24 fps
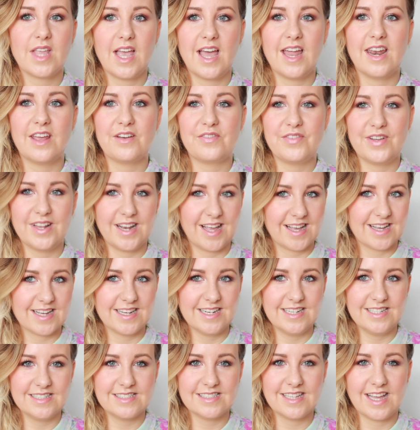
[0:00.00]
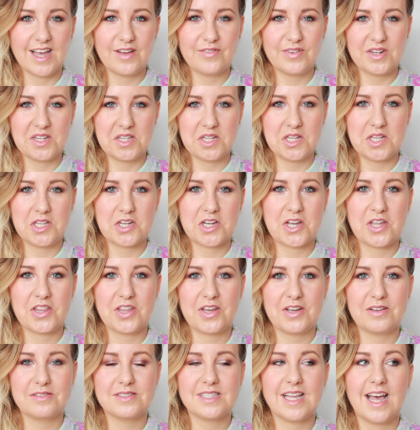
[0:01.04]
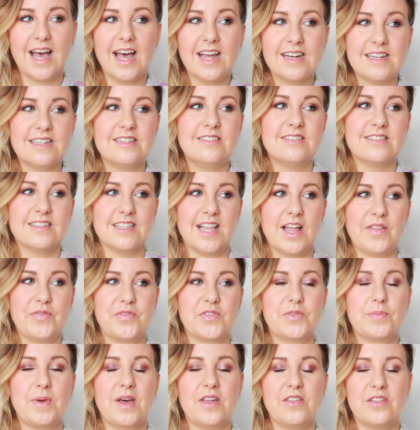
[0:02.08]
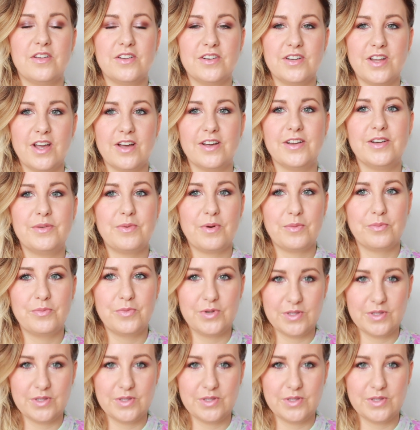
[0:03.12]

and I feel like I need to have a little look at those. I had a little glance, but I thought, no, I only want